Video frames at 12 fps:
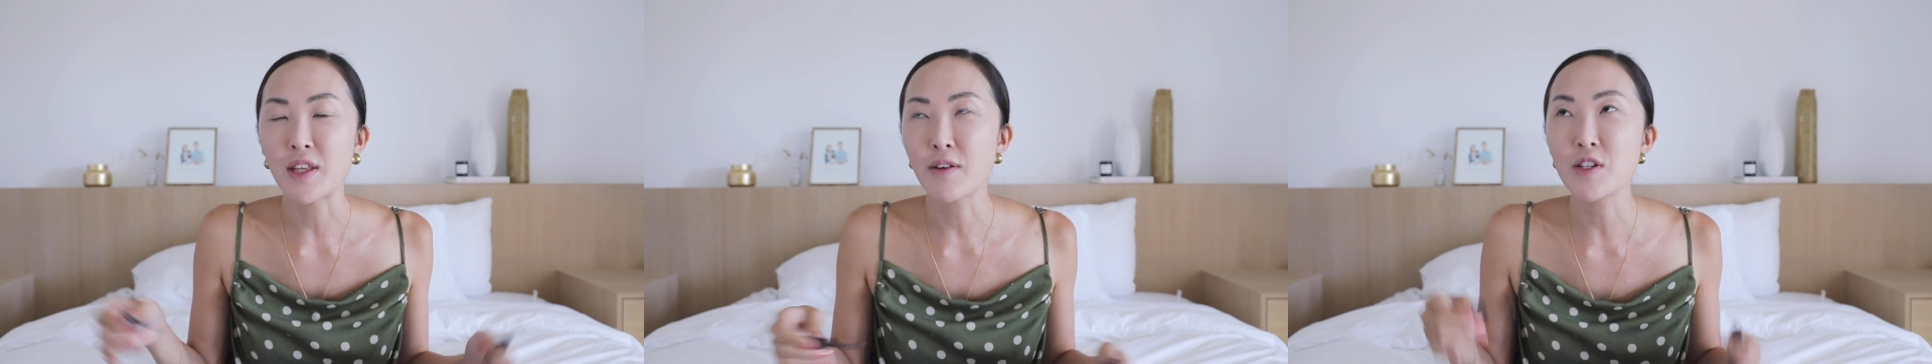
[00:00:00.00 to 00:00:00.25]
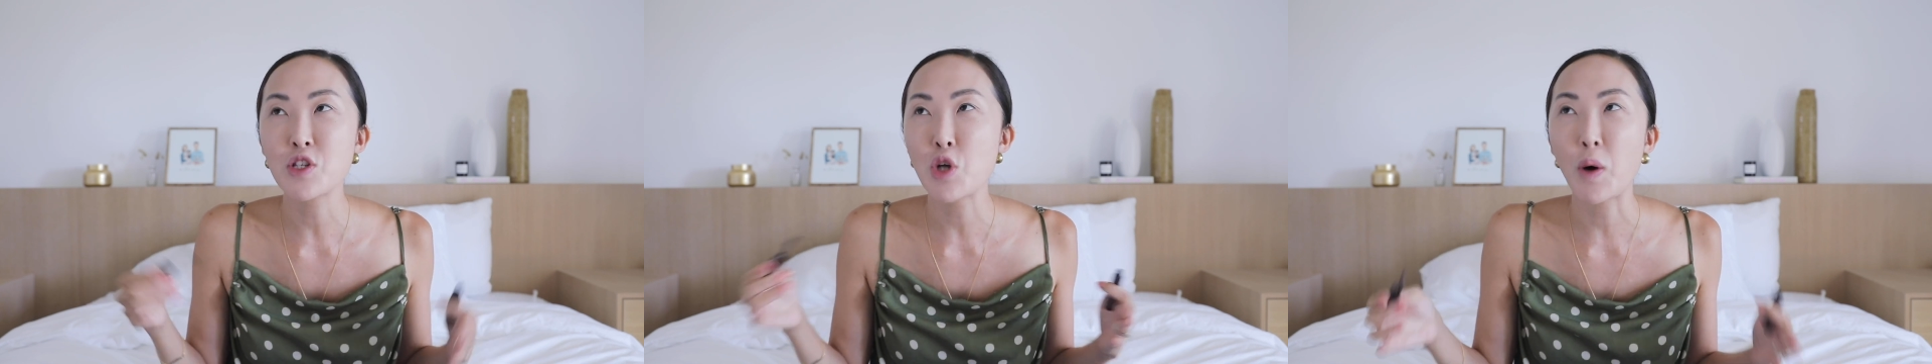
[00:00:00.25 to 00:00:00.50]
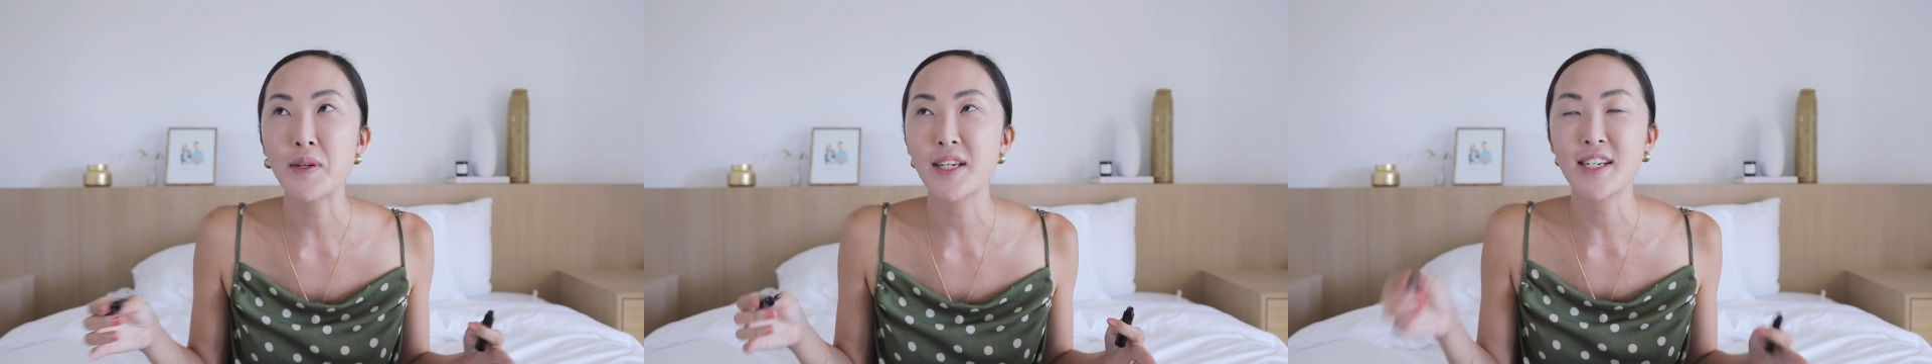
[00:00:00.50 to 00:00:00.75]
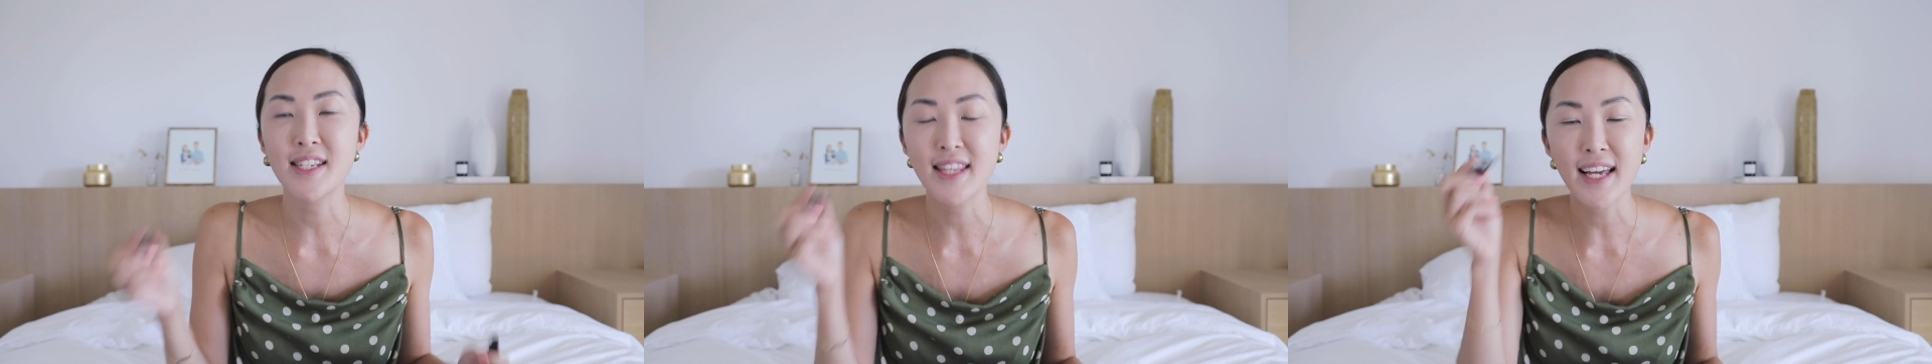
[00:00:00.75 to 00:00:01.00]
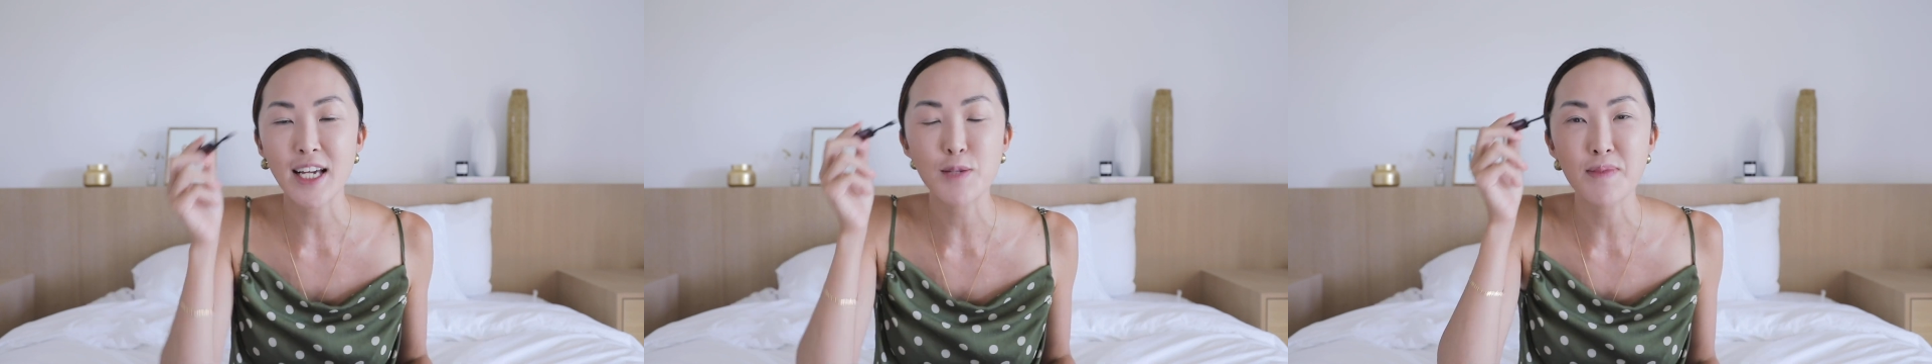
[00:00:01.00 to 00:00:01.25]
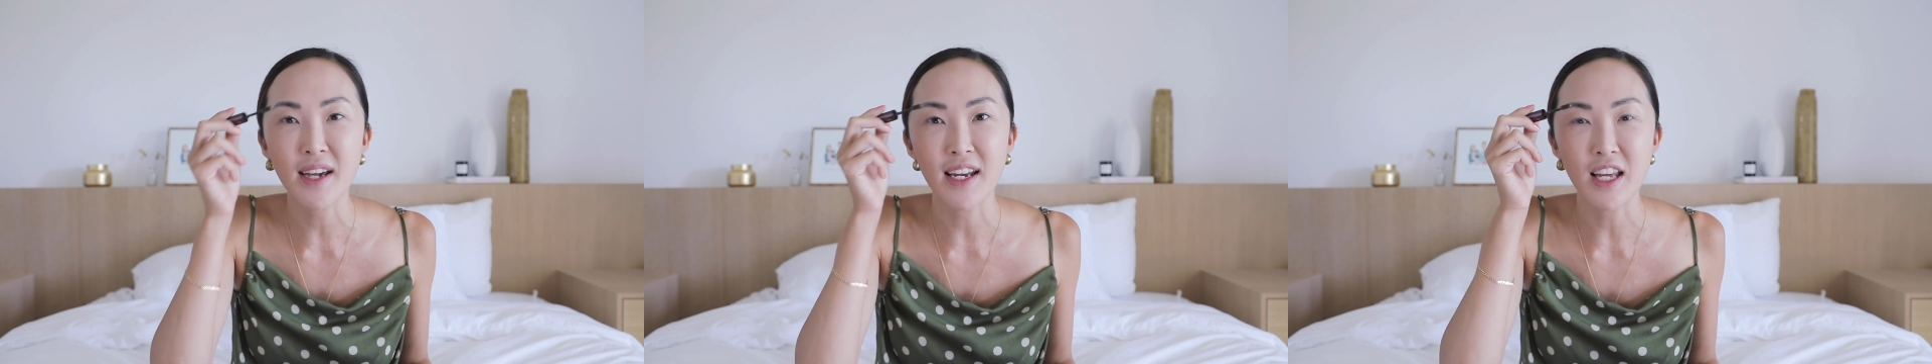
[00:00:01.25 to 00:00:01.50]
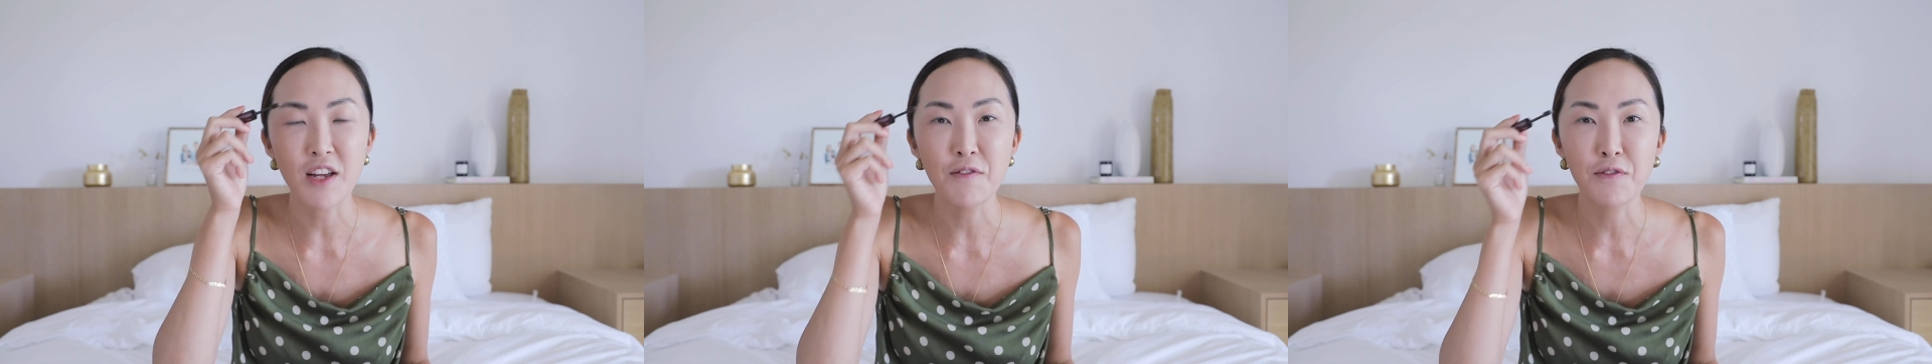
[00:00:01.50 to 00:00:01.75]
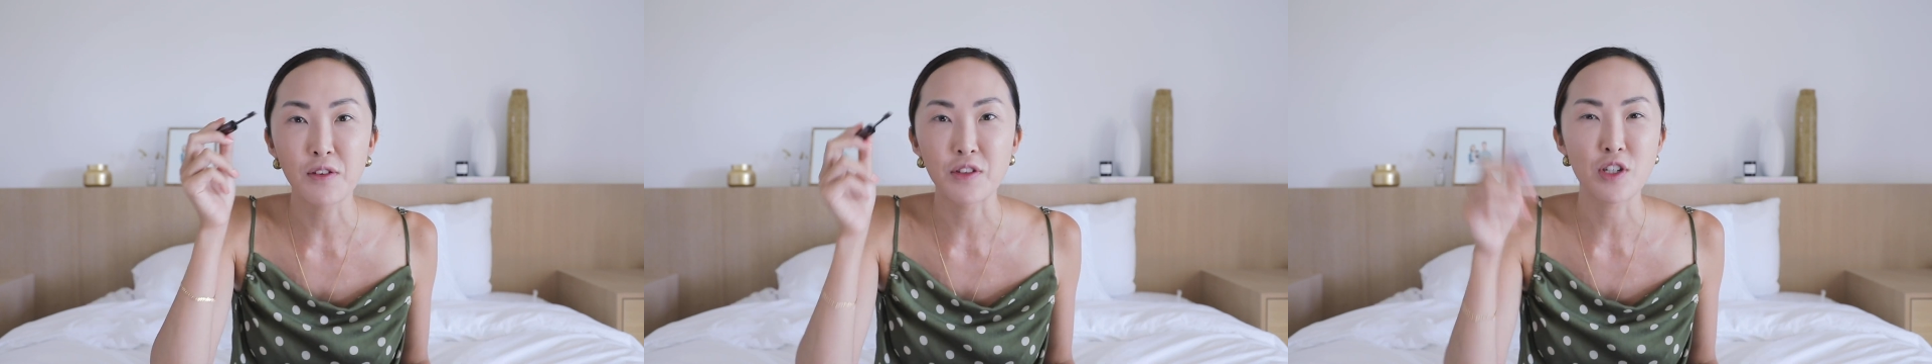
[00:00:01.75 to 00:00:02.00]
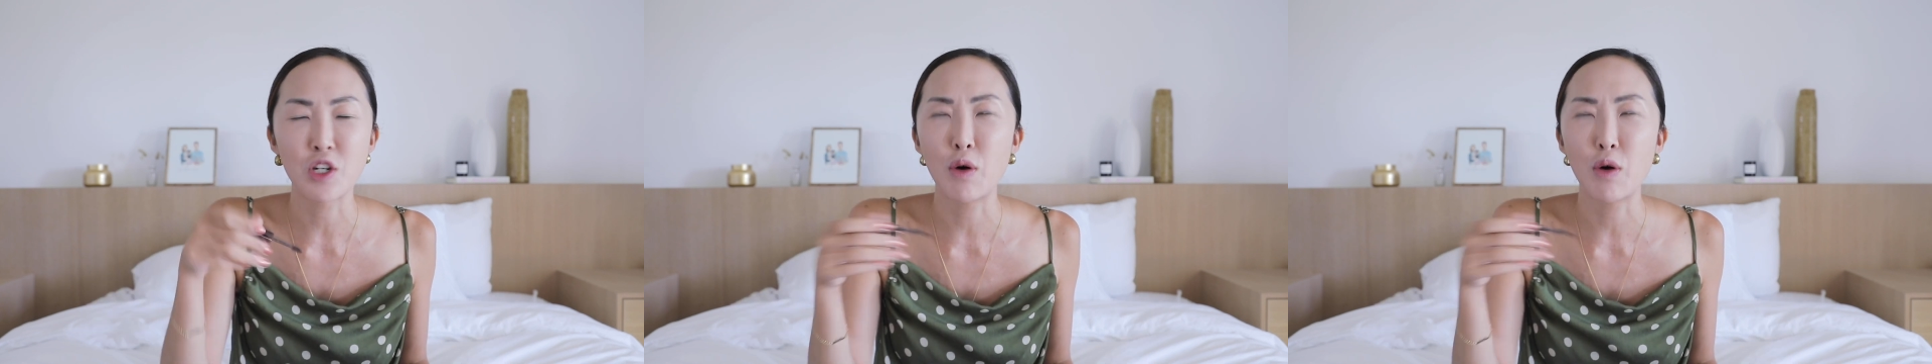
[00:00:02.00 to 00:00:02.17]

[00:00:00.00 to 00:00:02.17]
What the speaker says: There was no such thing as being an influencer.